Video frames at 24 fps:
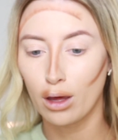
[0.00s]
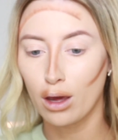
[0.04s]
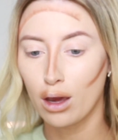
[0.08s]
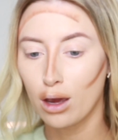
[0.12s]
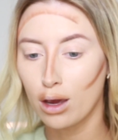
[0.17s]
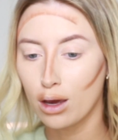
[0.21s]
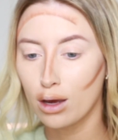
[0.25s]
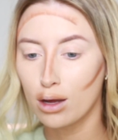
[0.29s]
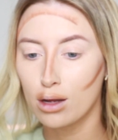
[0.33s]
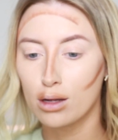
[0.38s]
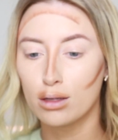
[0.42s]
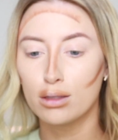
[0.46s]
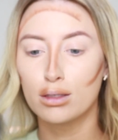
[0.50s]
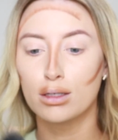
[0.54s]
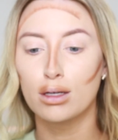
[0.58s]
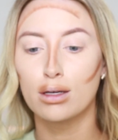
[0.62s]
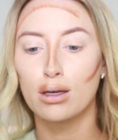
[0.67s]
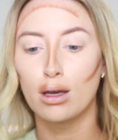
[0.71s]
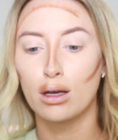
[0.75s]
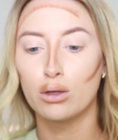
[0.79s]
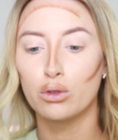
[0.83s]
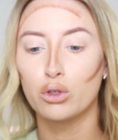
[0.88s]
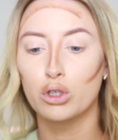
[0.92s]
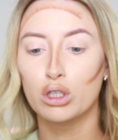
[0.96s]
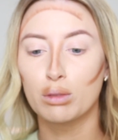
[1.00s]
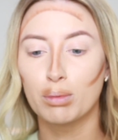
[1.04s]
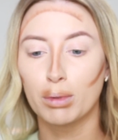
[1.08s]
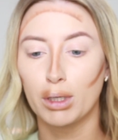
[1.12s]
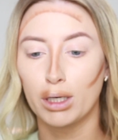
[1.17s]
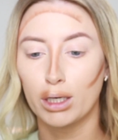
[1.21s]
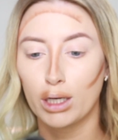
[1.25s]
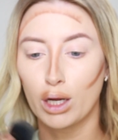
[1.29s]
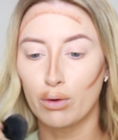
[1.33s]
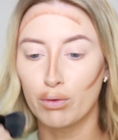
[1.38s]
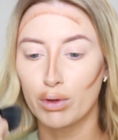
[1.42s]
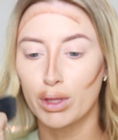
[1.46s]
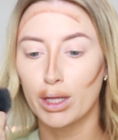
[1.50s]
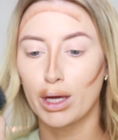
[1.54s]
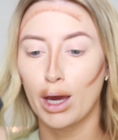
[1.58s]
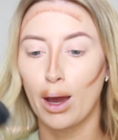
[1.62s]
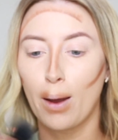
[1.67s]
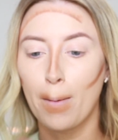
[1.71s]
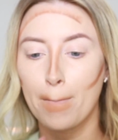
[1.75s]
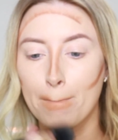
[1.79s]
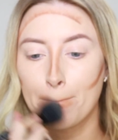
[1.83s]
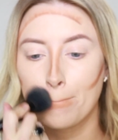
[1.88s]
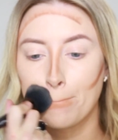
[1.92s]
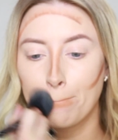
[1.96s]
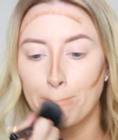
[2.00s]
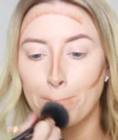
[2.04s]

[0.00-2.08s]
And again, just blending everything out